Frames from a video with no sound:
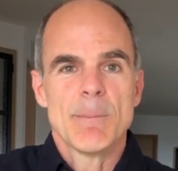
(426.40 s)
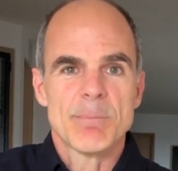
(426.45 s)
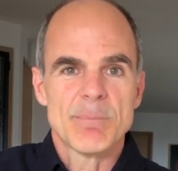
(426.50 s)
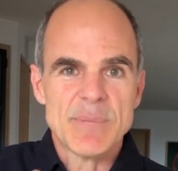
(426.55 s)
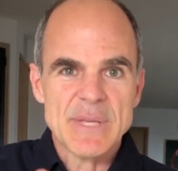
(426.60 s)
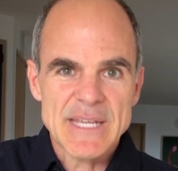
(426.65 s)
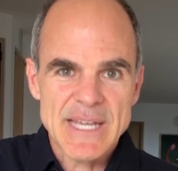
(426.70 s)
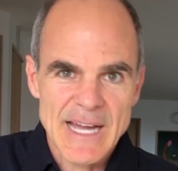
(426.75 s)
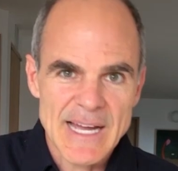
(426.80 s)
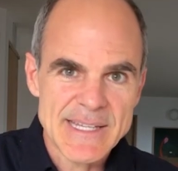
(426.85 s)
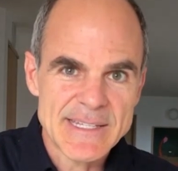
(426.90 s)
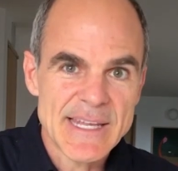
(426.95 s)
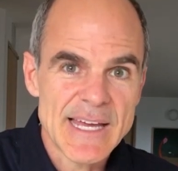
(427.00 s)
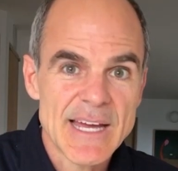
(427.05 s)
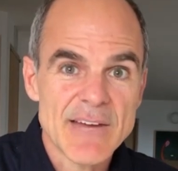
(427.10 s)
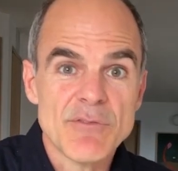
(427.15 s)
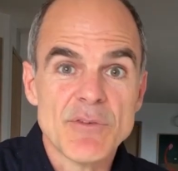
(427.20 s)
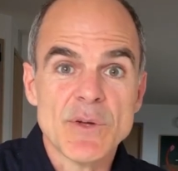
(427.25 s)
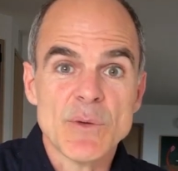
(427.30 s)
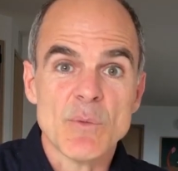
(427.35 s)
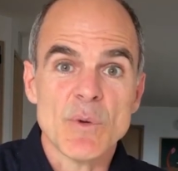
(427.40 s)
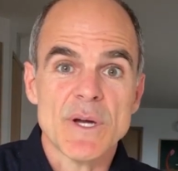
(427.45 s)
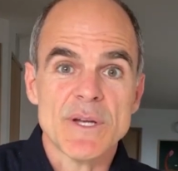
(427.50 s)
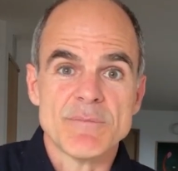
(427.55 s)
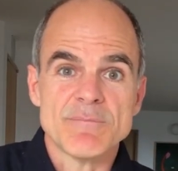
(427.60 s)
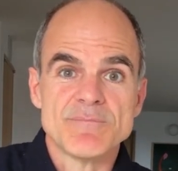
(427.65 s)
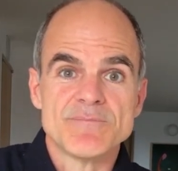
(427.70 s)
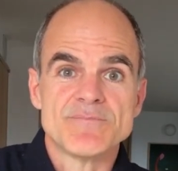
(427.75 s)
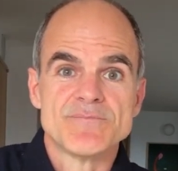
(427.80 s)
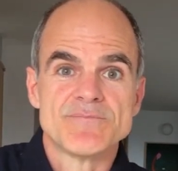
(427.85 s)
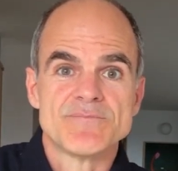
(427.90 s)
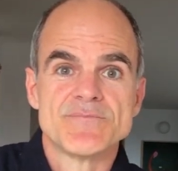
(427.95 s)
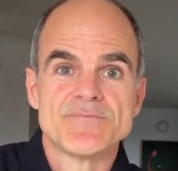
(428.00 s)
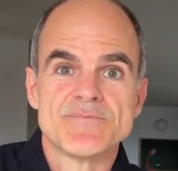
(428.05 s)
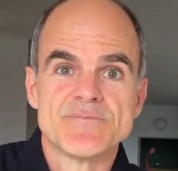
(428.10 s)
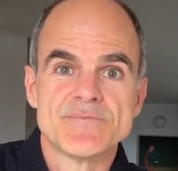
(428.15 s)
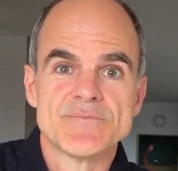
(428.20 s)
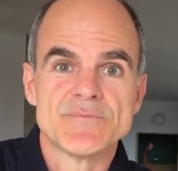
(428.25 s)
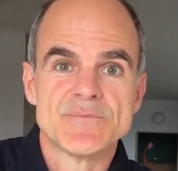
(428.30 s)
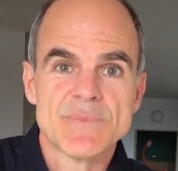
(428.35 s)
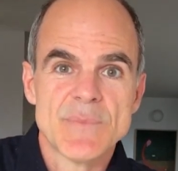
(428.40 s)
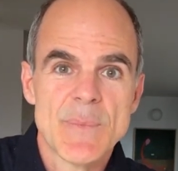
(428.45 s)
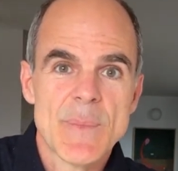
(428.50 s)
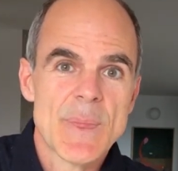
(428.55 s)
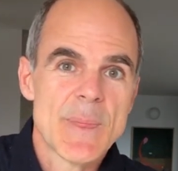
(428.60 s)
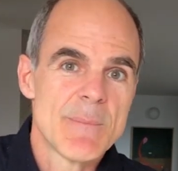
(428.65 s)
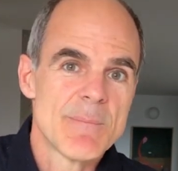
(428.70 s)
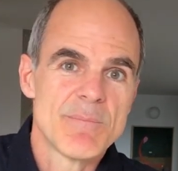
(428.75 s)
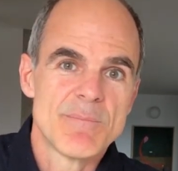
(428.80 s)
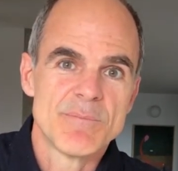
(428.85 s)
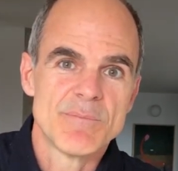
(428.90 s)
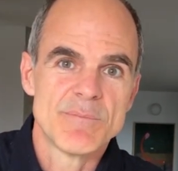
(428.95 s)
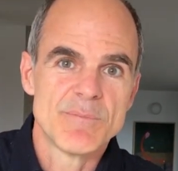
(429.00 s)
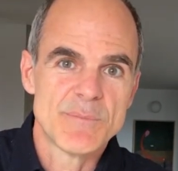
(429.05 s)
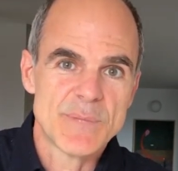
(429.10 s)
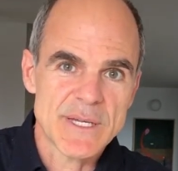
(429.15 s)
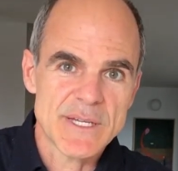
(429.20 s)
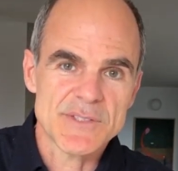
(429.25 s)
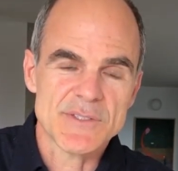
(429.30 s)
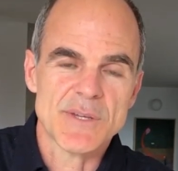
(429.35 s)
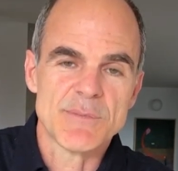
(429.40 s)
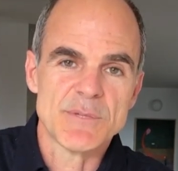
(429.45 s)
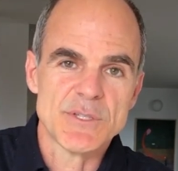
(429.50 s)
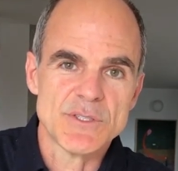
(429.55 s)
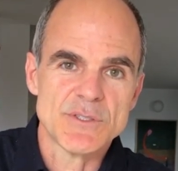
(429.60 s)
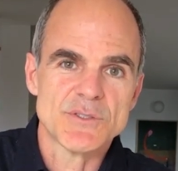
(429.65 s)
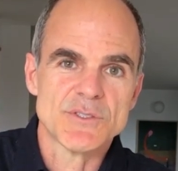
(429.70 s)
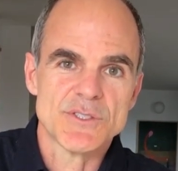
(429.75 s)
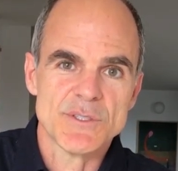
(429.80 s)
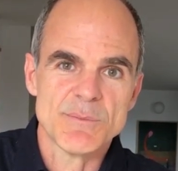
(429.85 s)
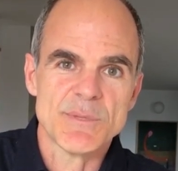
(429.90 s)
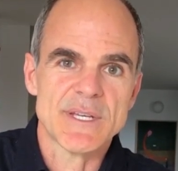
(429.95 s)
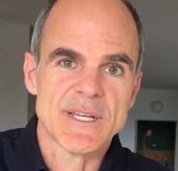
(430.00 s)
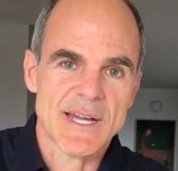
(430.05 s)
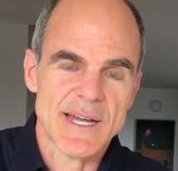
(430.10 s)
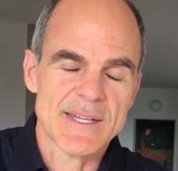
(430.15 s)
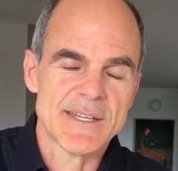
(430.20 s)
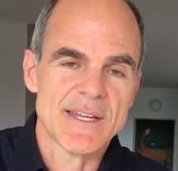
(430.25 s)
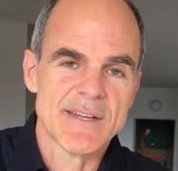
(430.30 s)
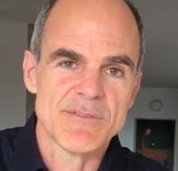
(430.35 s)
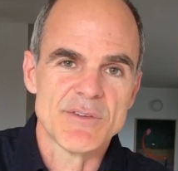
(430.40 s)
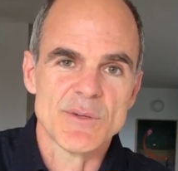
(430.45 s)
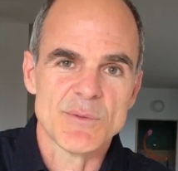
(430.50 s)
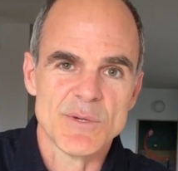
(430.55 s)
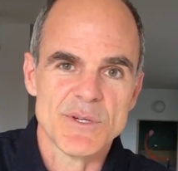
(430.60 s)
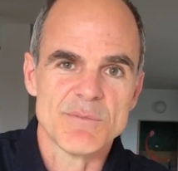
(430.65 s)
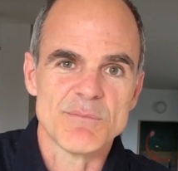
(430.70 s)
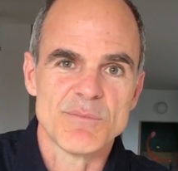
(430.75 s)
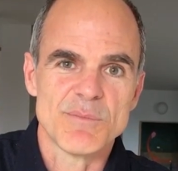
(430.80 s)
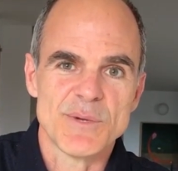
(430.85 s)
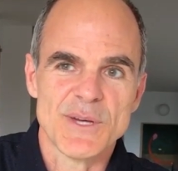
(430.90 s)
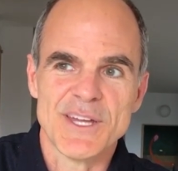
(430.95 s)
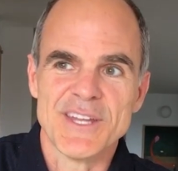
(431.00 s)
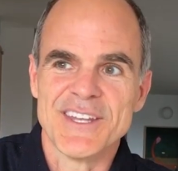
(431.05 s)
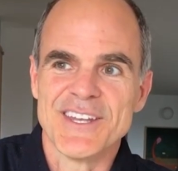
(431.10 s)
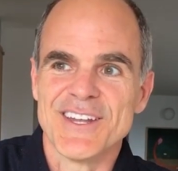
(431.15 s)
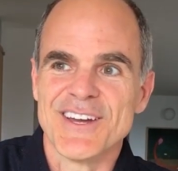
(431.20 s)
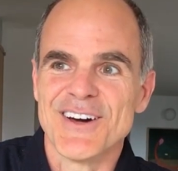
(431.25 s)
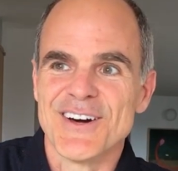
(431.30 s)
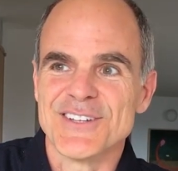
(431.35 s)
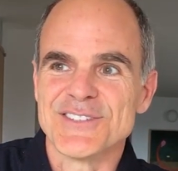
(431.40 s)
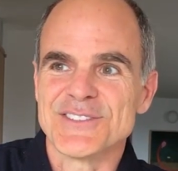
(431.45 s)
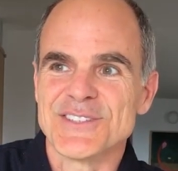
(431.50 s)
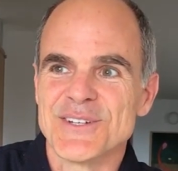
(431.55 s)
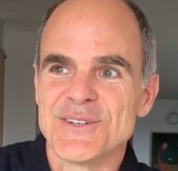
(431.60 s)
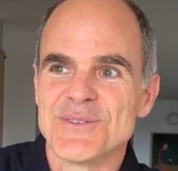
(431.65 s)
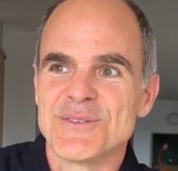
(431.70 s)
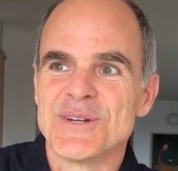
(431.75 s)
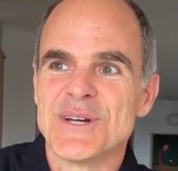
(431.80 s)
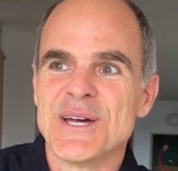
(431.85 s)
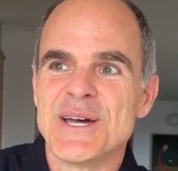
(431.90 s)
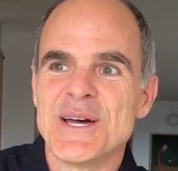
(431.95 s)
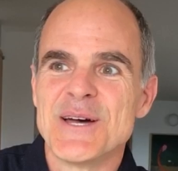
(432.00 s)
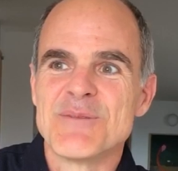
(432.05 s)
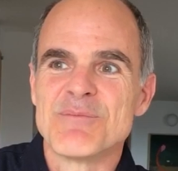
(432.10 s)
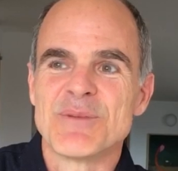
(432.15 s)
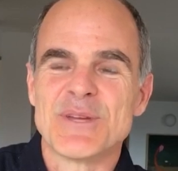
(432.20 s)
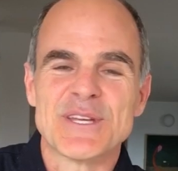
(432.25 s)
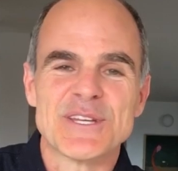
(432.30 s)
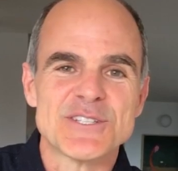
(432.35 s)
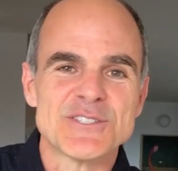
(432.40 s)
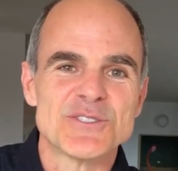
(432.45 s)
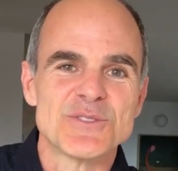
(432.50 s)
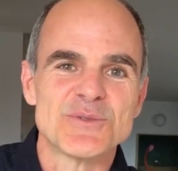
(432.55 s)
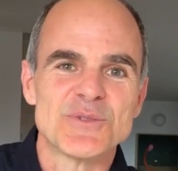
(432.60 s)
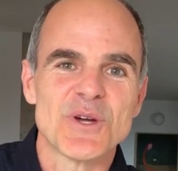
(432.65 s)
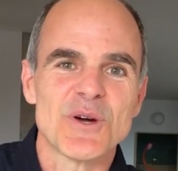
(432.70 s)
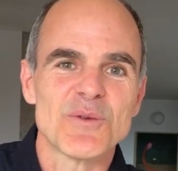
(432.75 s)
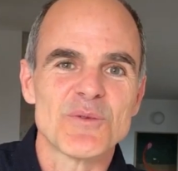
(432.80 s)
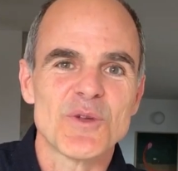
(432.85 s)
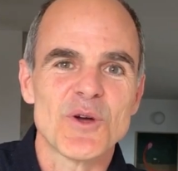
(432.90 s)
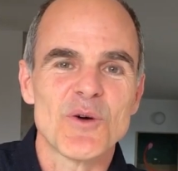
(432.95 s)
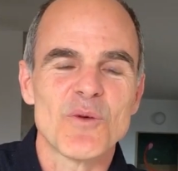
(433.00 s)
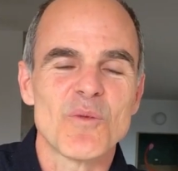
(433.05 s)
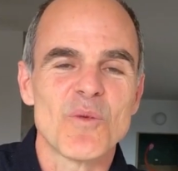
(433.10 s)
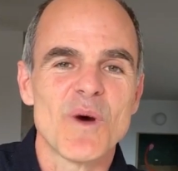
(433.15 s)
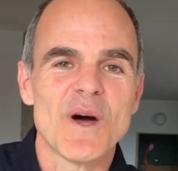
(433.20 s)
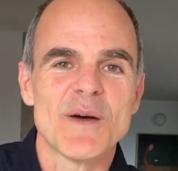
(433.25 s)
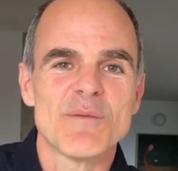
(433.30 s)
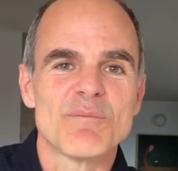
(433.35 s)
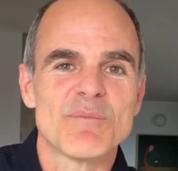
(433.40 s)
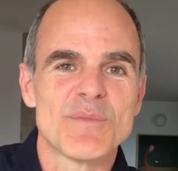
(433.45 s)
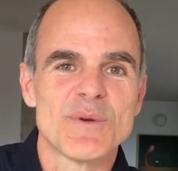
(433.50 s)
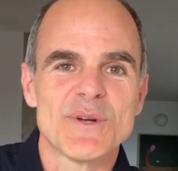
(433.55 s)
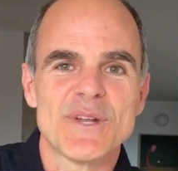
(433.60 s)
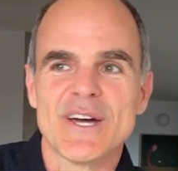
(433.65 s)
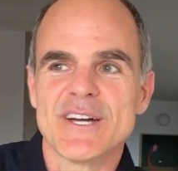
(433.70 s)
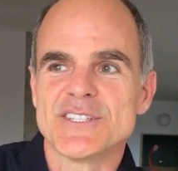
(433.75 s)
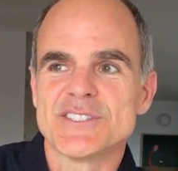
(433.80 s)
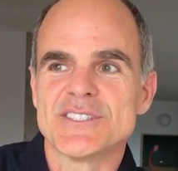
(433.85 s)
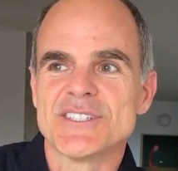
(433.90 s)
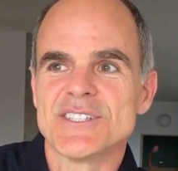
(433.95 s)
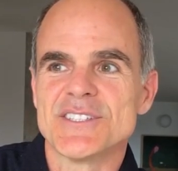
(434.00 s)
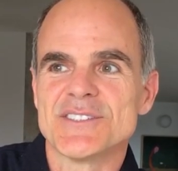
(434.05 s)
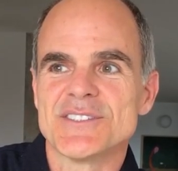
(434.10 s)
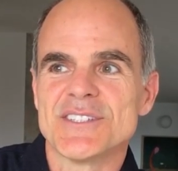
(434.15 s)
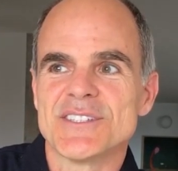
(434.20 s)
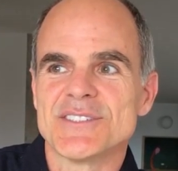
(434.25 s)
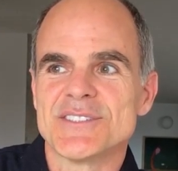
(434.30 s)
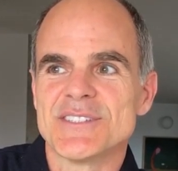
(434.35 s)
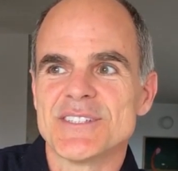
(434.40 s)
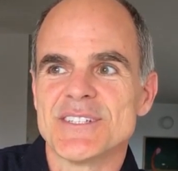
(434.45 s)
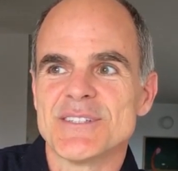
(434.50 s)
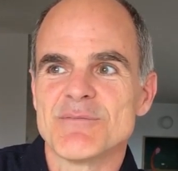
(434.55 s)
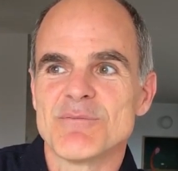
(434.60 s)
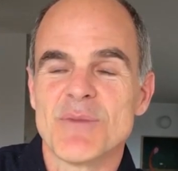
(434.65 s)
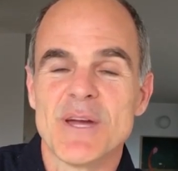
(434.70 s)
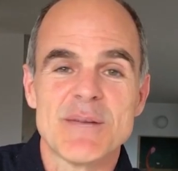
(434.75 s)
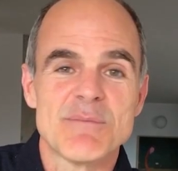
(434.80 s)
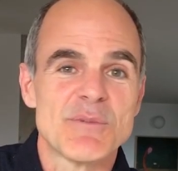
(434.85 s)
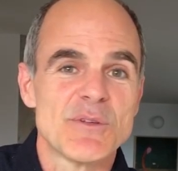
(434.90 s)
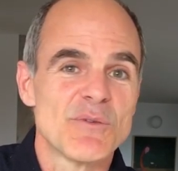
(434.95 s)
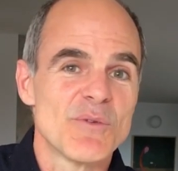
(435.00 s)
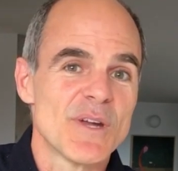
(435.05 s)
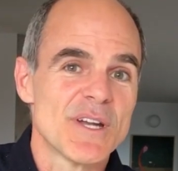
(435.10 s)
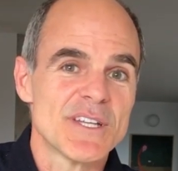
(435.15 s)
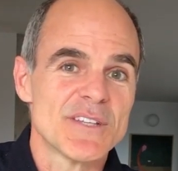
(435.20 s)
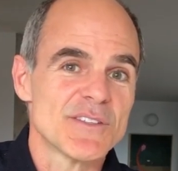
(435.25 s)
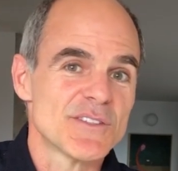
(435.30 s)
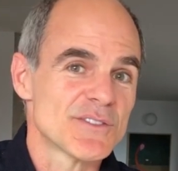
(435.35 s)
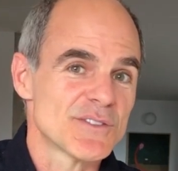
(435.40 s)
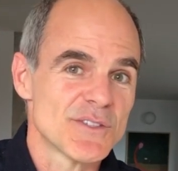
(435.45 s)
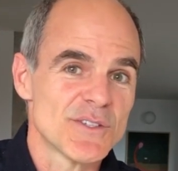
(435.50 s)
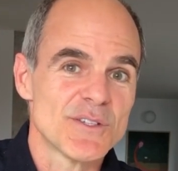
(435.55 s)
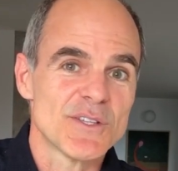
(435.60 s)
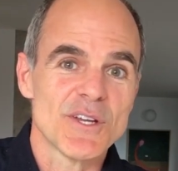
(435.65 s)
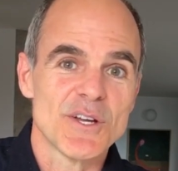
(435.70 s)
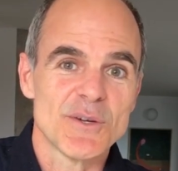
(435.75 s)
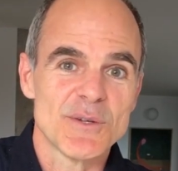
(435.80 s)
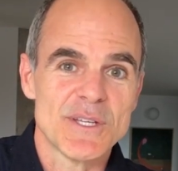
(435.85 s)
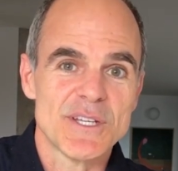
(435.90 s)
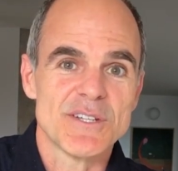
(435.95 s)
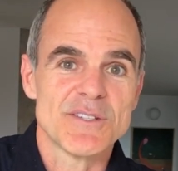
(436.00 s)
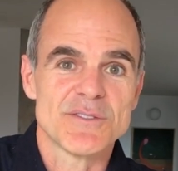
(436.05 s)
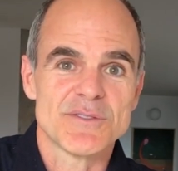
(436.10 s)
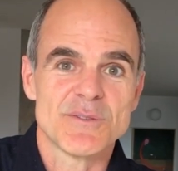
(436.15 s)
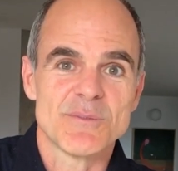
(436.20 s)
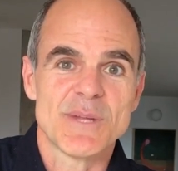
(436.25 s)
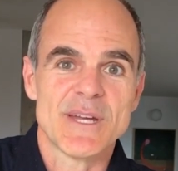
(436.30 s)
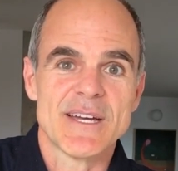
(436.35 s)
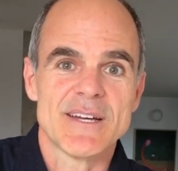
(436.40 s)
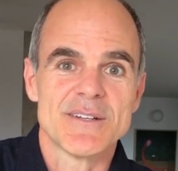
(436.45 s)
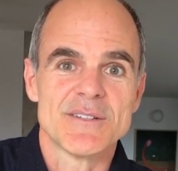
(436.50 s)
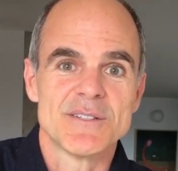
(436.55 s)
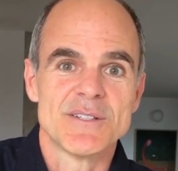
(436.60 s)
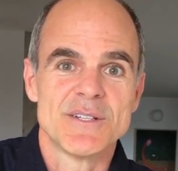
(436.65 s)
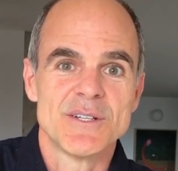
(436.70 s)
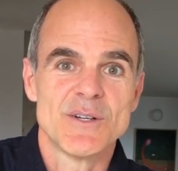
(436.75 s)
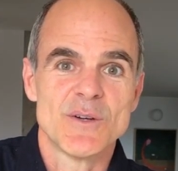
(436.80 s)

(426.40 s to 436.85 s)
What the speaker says: Be kind to everyone. Because, you should be kind to everyone, but also because you don't know what production assistant might be running the studio years from now,